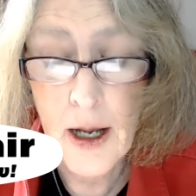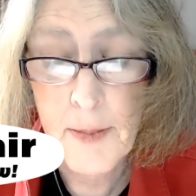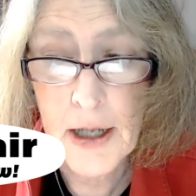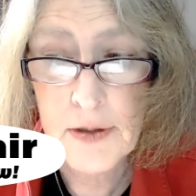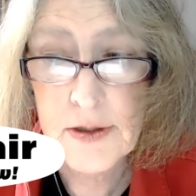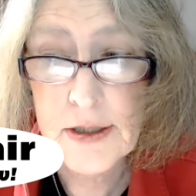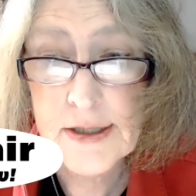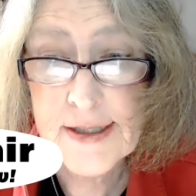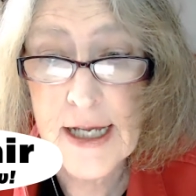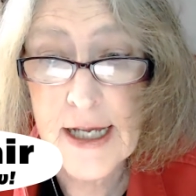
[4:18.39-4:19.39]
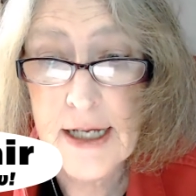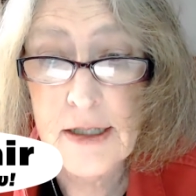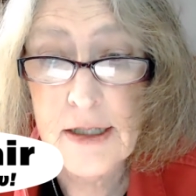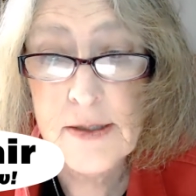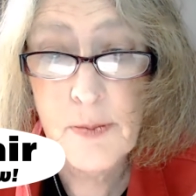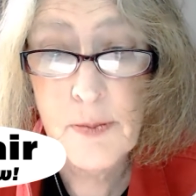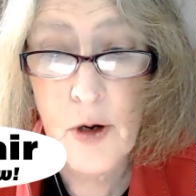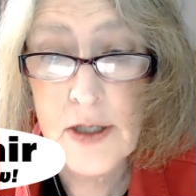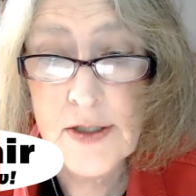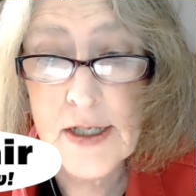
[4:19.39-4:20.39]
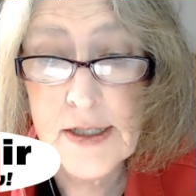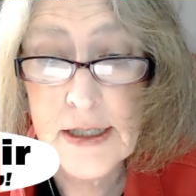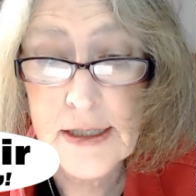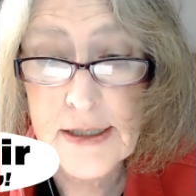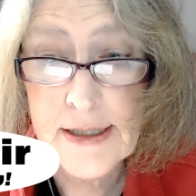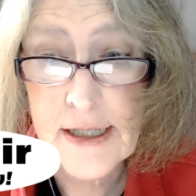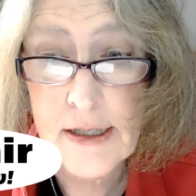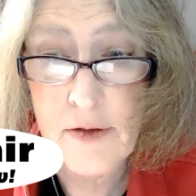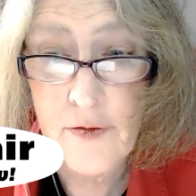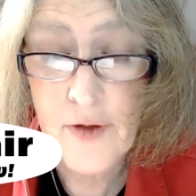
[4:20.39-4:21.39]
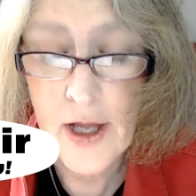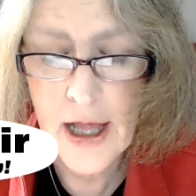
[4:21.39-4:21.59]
about the sales process itself.